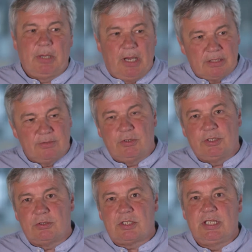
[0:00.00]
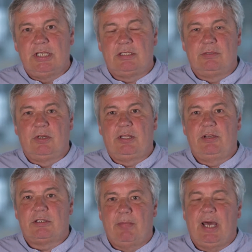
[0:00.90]
part of what you're teaching, whether
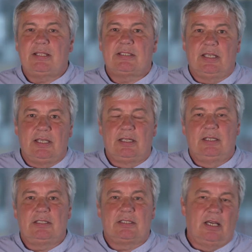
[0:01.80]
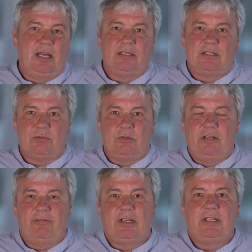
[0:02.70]
it's maths, English, science,
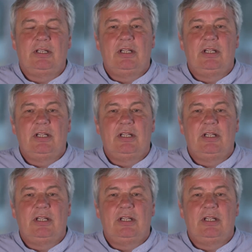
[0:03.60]
whatever.